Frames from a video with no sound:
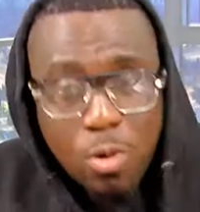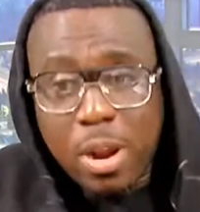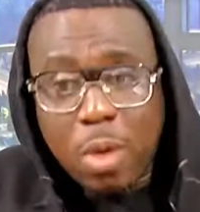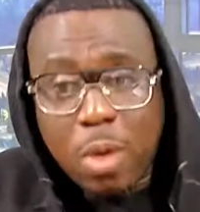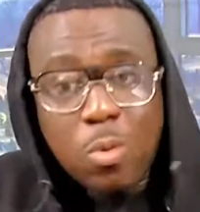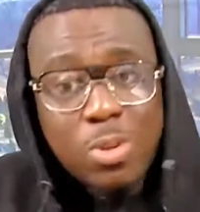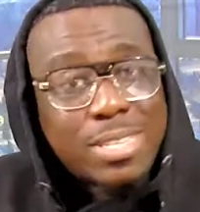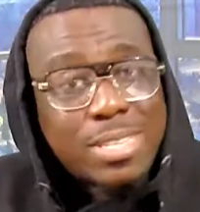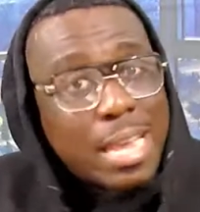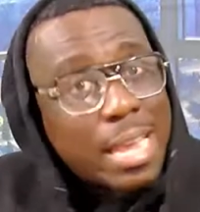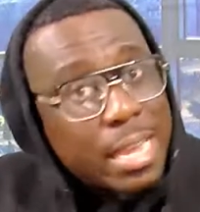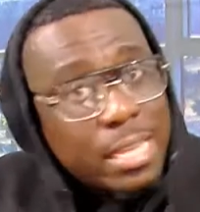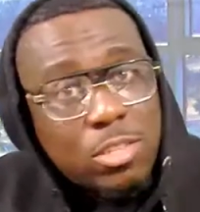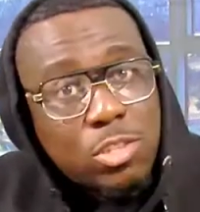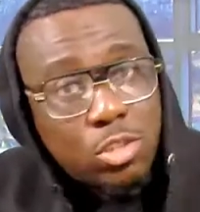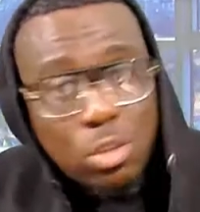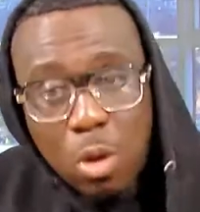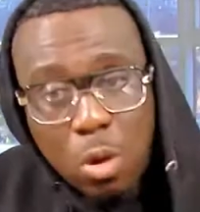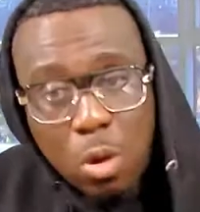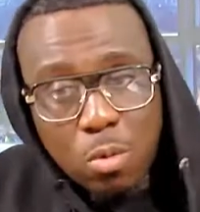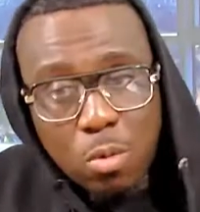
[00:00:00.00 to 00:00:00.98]
was a hit
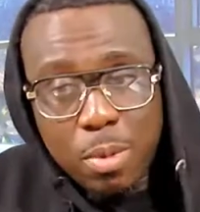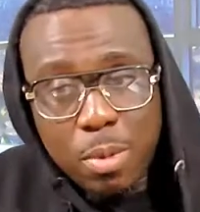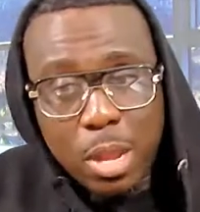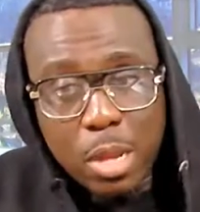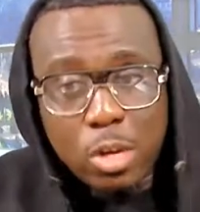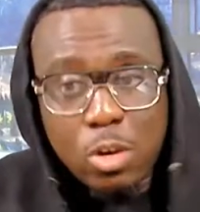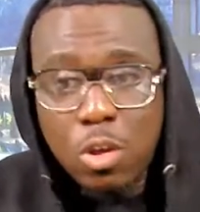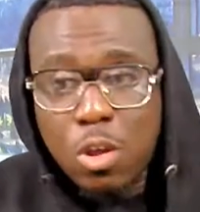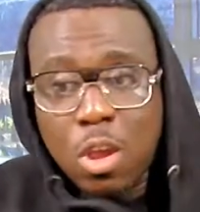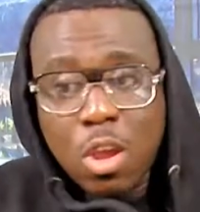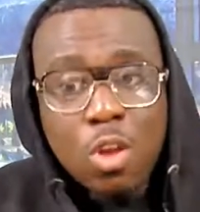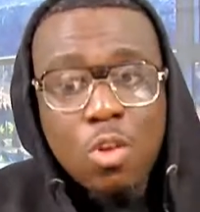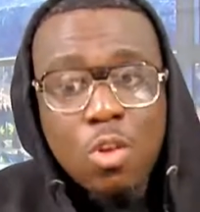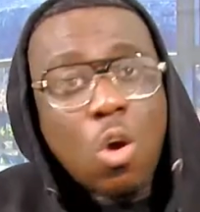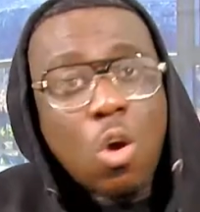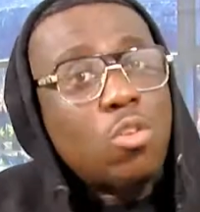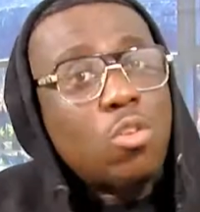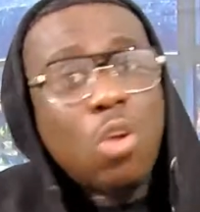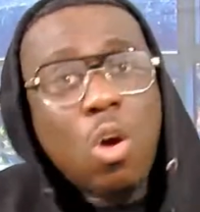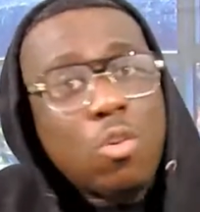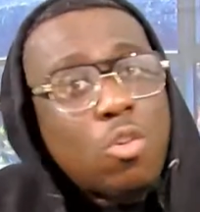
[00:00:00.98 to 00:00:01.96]
song.
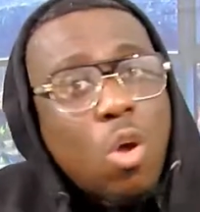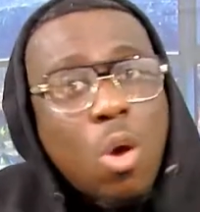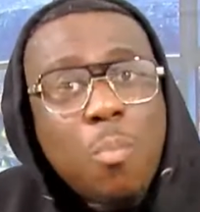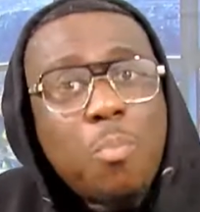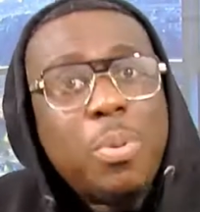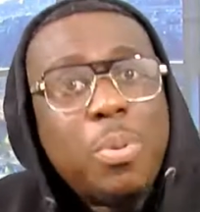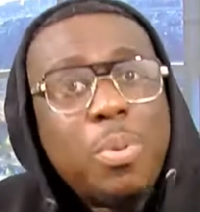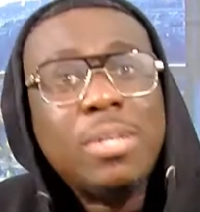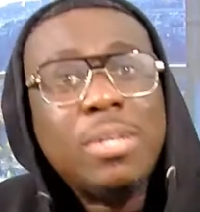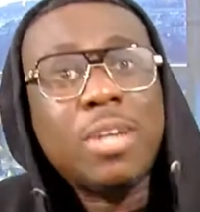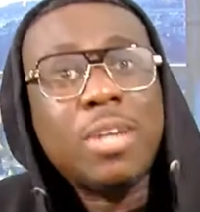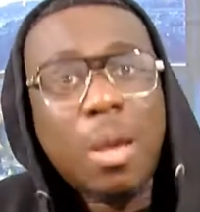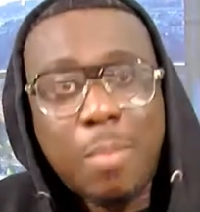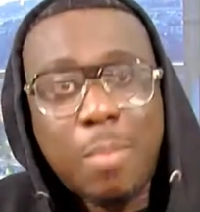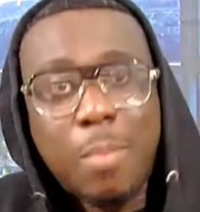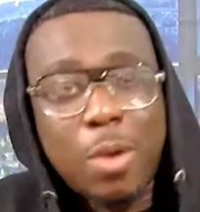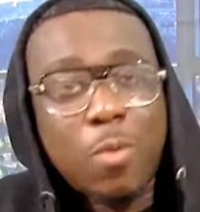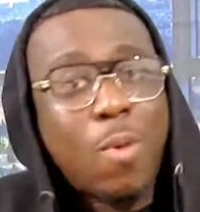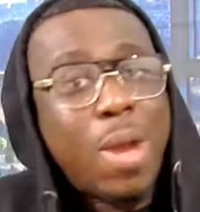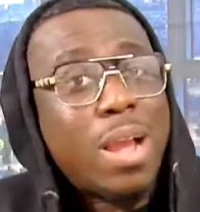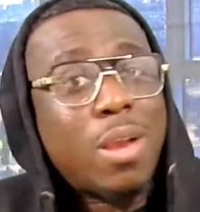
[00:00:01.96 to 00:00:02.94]
No big deal
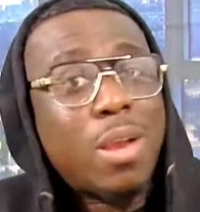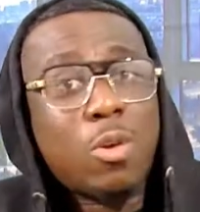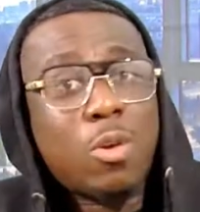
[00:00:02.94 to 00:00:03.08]
about it. One corner